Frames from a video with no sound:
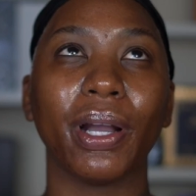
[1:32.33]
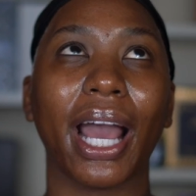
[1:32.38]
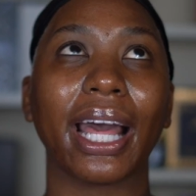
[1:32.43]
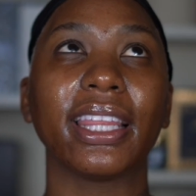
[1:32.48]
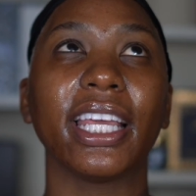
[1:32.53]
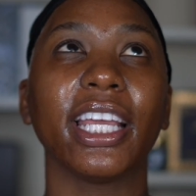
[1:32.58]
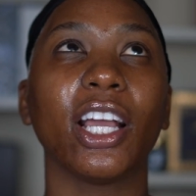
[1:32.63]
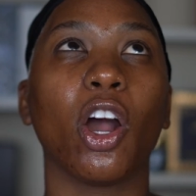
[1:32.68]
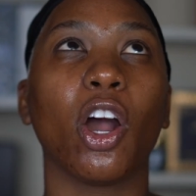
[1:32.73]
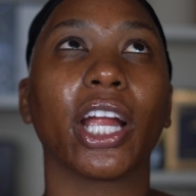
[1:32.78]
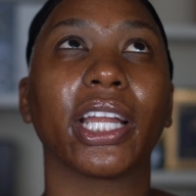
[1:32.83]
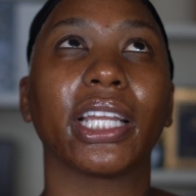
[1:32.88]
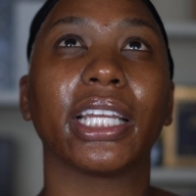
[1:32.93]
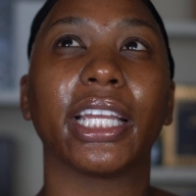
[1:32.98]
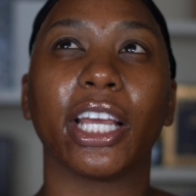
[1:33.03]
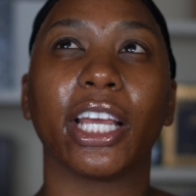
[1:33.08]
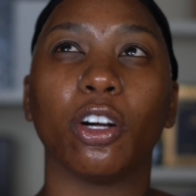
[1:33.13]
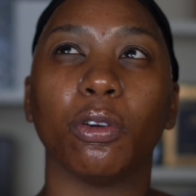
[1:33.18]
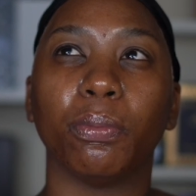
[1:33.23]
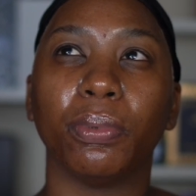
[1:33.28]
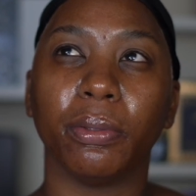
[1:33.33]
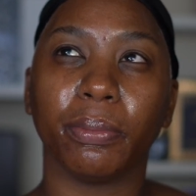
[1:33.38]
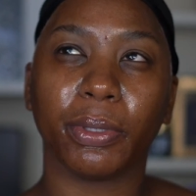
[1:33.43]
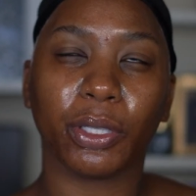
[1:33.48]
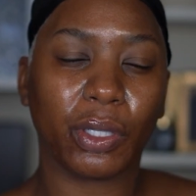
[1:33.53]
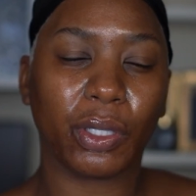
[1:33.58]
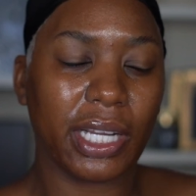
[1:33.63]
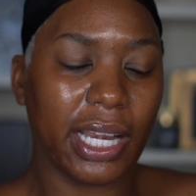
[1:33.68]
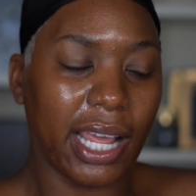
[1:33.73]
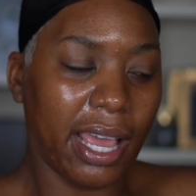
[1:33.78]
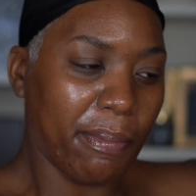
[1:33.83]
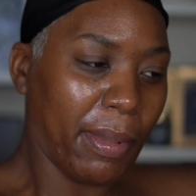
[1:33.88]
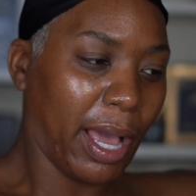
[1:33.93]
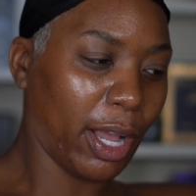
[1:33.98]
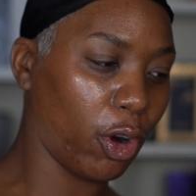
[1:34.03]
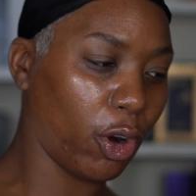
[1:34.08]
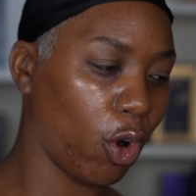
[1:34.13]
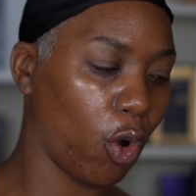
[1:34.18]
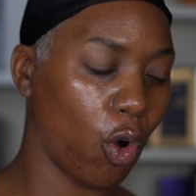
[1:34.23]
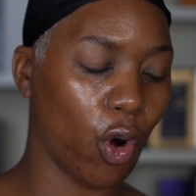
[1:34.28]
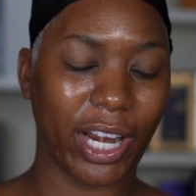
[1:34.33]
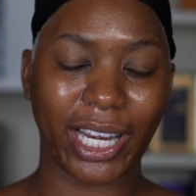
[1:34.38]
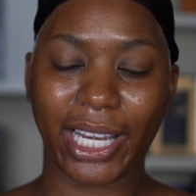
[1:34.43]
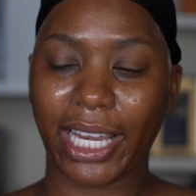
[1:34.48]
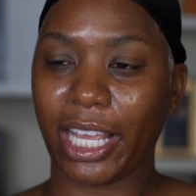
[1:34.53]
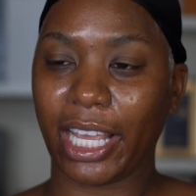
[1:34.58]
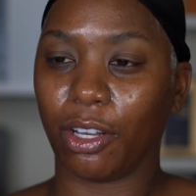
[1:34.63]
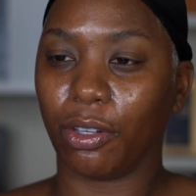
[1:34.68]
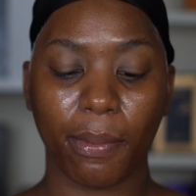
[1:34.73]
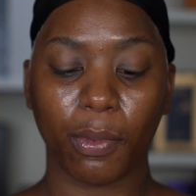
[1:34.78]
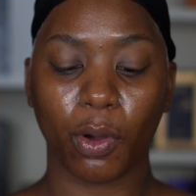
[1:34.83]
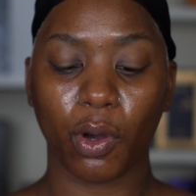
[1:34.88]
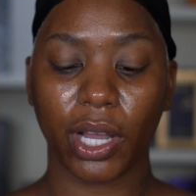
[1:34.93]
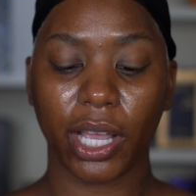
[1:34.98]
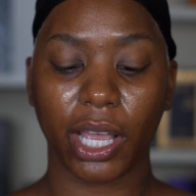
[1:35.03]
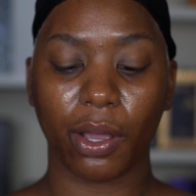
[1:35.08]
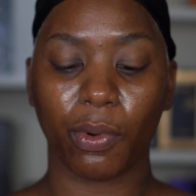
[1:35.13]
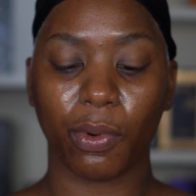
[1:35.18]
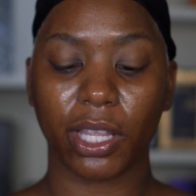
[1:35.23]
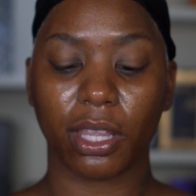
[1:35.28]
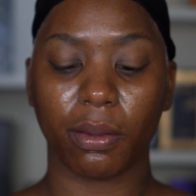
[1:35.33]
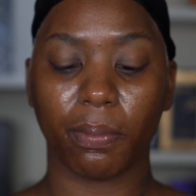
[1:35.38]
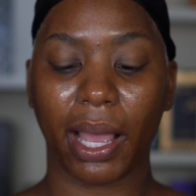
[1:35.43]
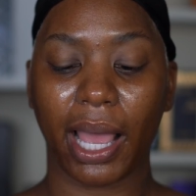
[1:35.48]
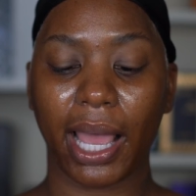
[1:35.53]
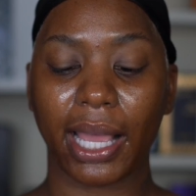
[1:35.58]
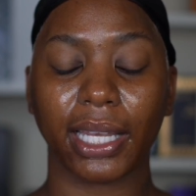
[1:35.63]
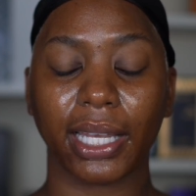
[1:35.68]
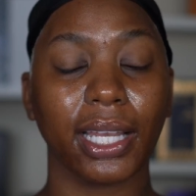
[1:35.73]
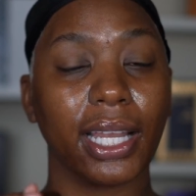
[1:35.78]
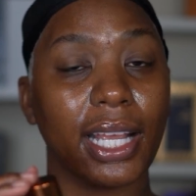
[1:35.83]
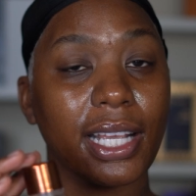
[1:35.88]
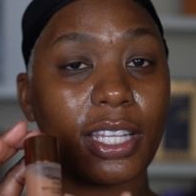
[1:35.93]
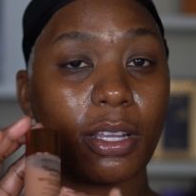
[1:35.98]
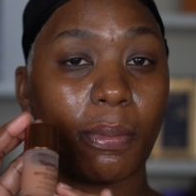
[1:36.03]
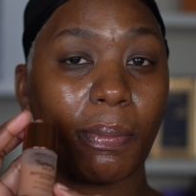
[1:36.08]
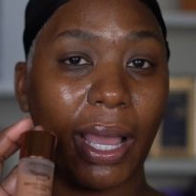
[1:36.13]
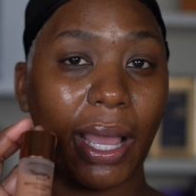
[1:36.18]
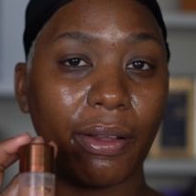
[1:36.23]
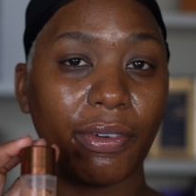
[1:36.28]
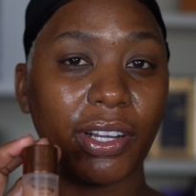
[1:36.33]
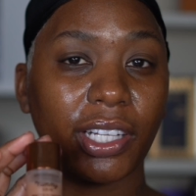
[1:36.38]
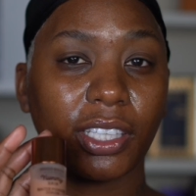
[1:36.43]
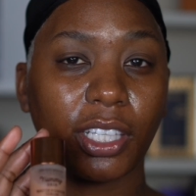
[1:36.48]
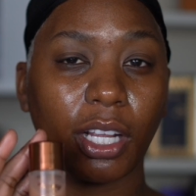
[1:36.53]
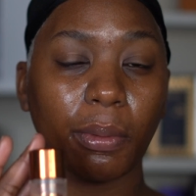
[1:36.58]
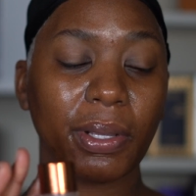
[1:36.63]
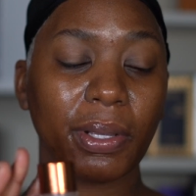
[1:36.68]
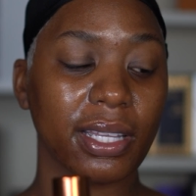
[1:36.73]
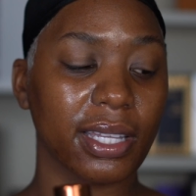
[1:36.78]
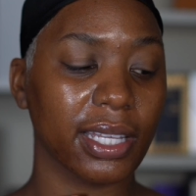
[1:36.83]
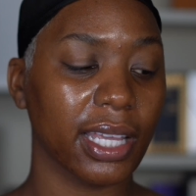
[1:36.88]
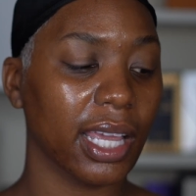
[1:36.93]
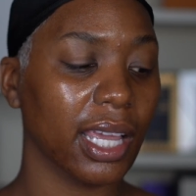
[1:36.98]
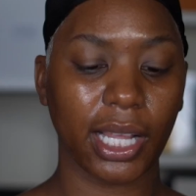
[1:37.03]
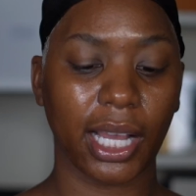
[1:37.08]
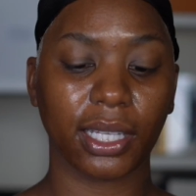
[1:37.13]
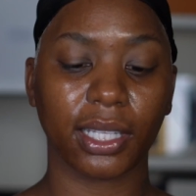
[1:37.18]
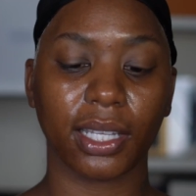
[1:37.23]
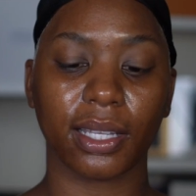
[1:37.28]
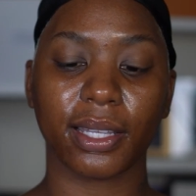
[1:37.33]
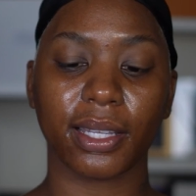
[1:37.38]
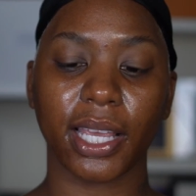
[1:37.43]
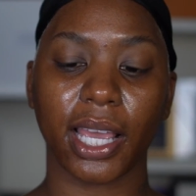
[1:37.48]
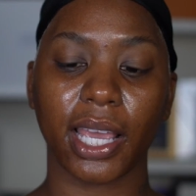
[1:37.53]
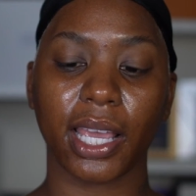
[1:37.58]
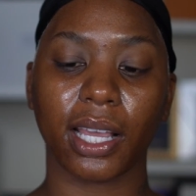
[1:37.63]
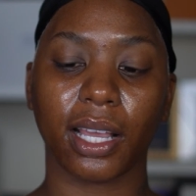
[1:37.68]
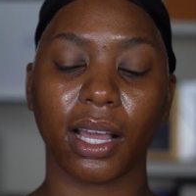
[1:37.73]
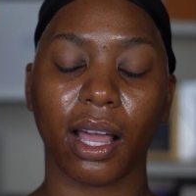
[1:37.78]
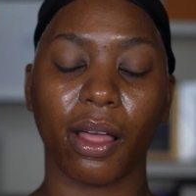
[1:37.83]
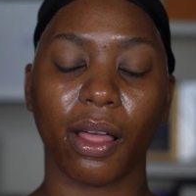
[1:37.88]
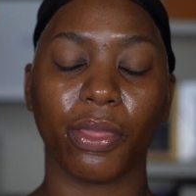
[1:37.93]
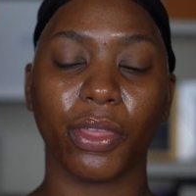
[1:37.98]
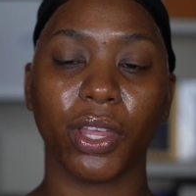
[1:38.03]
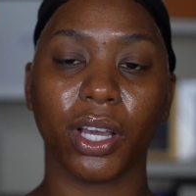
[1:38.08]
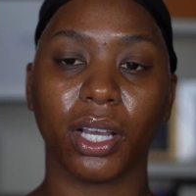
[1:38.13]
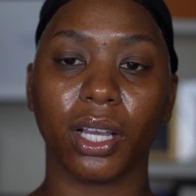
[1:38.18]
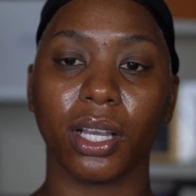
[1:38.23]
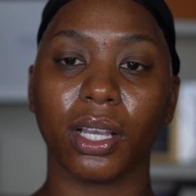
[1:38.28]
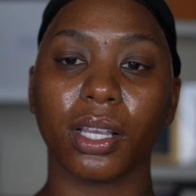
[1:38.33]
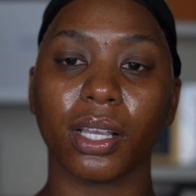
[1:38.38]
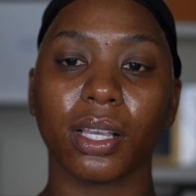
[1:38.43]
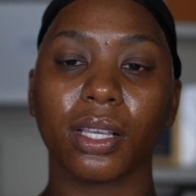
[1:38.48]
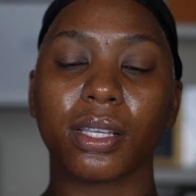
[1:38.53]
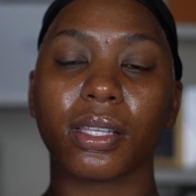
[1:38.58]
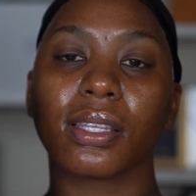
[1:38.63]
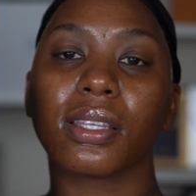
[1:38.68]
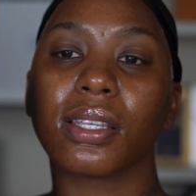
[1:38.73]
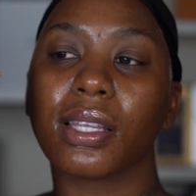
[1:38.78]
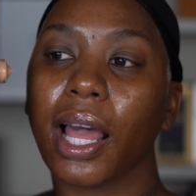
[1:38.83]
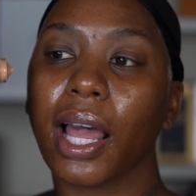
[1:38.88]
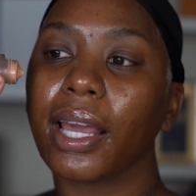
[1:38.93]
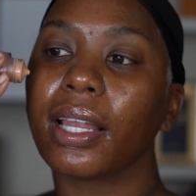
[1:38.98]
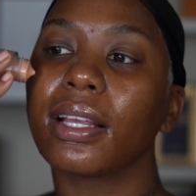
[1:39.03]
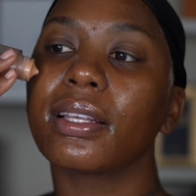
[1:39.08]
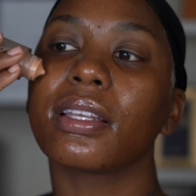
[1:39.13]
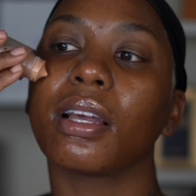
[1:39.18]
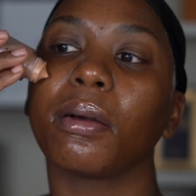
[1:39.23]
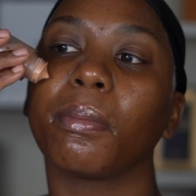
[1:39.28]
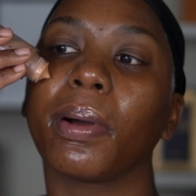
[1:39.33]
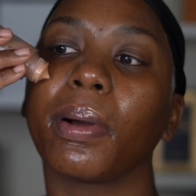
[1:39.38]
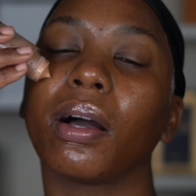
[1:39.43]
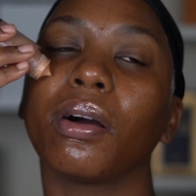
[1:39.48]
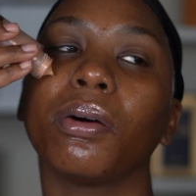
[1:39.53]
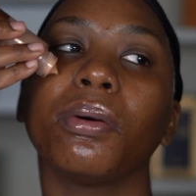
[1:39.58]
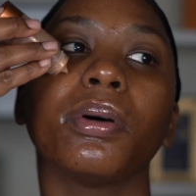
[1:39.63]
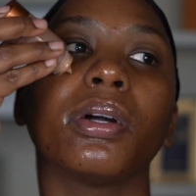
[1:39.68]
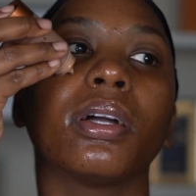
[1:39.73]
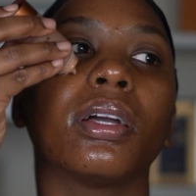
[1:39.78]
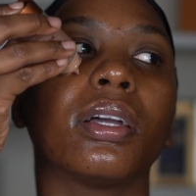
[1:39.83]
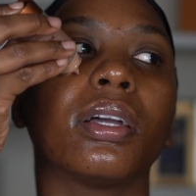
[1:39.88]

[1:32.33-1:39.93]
I think Arnell put me on that, my girl Arnell. I'm going in with my Danessa Myrick Shimmy Skin. I like to take the slightest amount